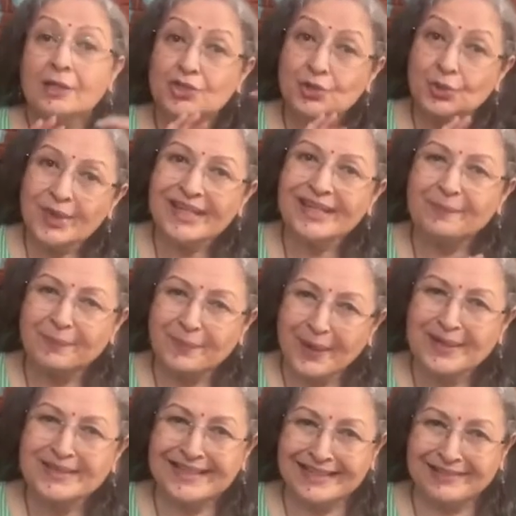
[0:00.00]
Doing a
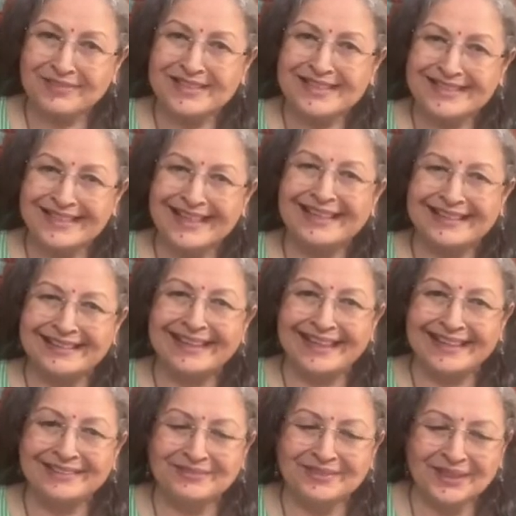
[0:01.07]
project, which is done at the
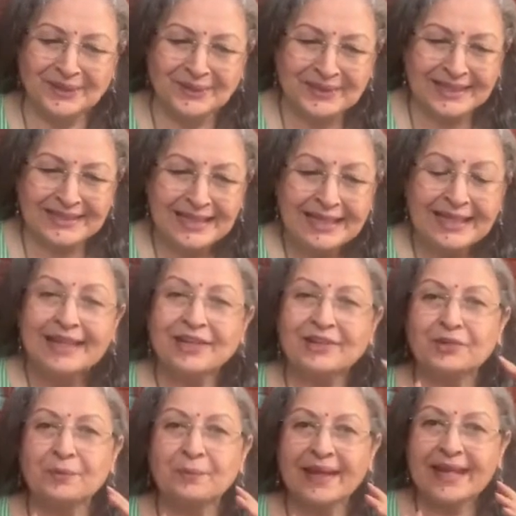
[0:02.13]
end of the unit,
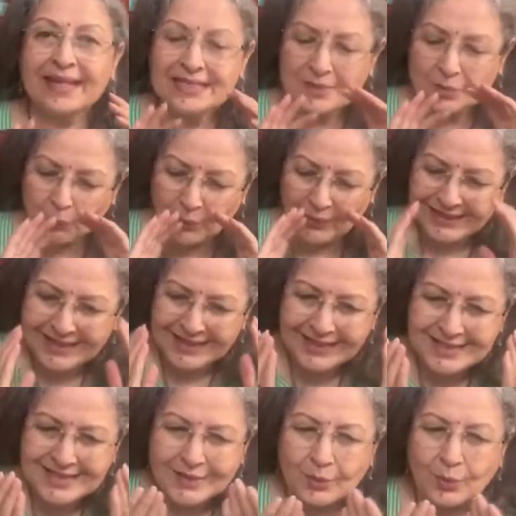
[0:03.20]
it remains within
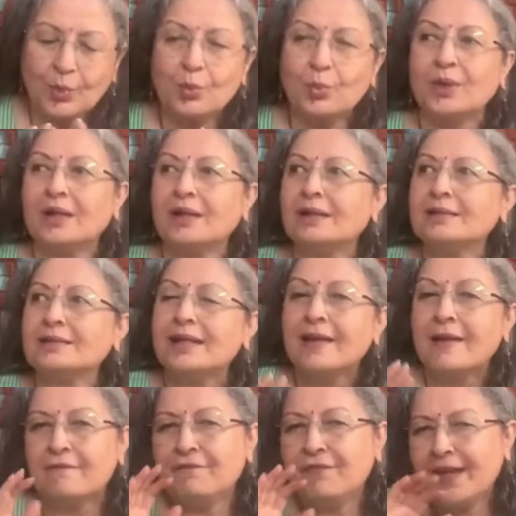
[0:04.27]
the school world,
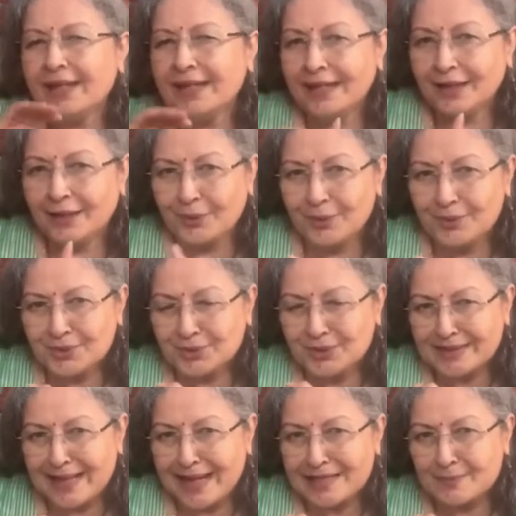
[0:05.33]
very close to the
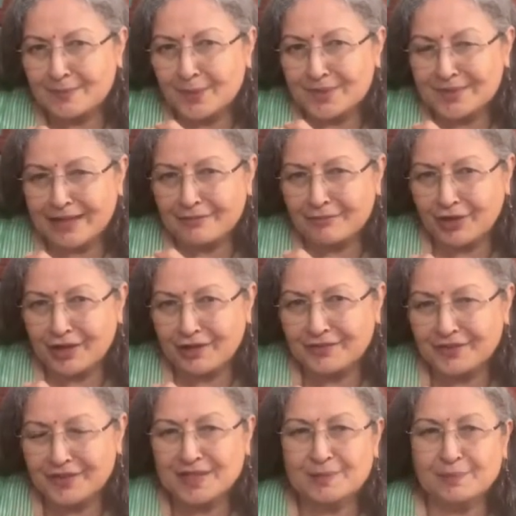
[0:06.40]
textbooks and
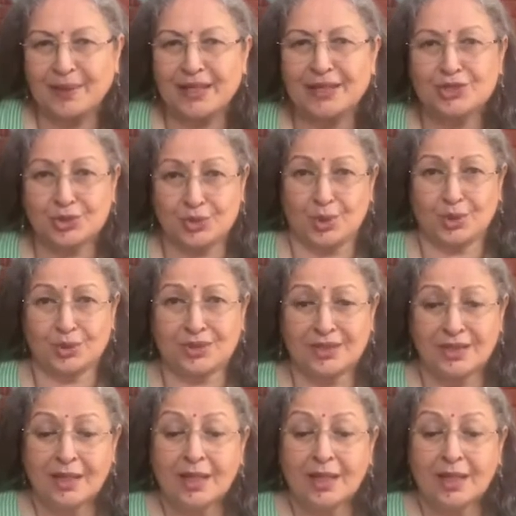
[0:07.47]
whatever is being taught.